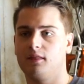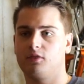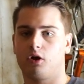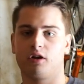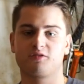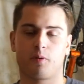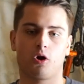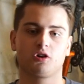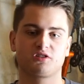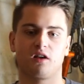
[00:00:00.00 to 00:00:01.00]
There is
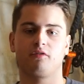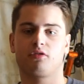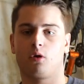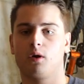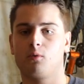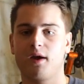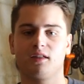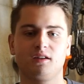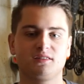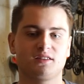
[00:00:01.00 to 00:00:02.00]
perks of throwing
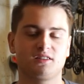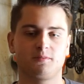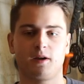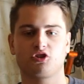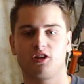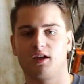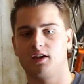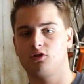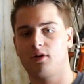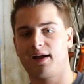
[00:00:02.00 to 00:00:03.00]
weightless, especially
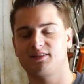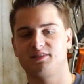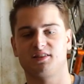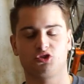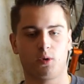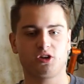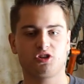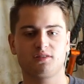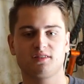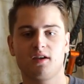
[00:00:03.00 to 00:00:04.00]
in grassy
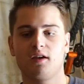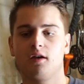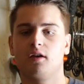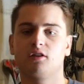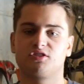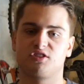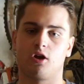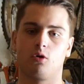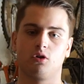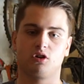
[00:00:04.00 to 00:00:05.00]
situations.
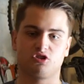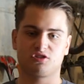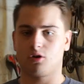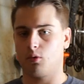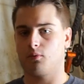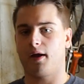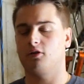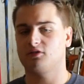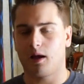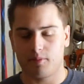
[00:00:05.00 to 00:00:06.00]
So you can just throw it right
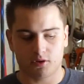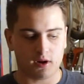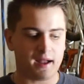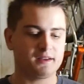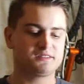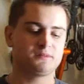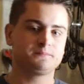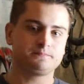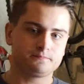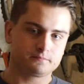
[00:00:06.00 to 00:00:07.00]
on top of the grass.
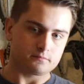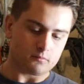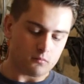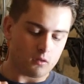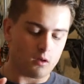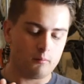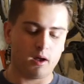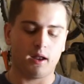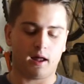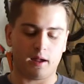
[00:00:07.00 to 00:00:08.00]

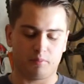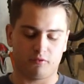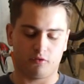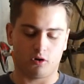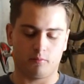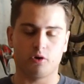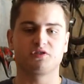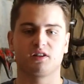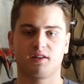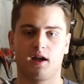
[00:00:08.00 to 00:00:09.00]
But I prefer
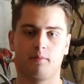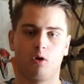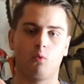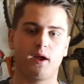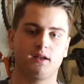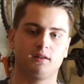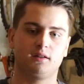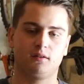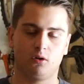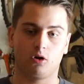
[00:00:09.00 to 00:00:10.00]
most of the time a weight
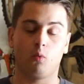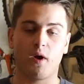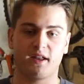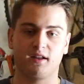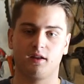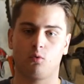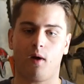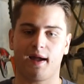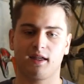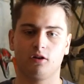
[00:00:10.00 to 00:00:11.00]
or a weighted
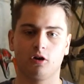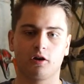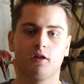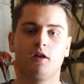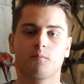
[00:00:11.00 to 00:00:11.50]
wacky hook.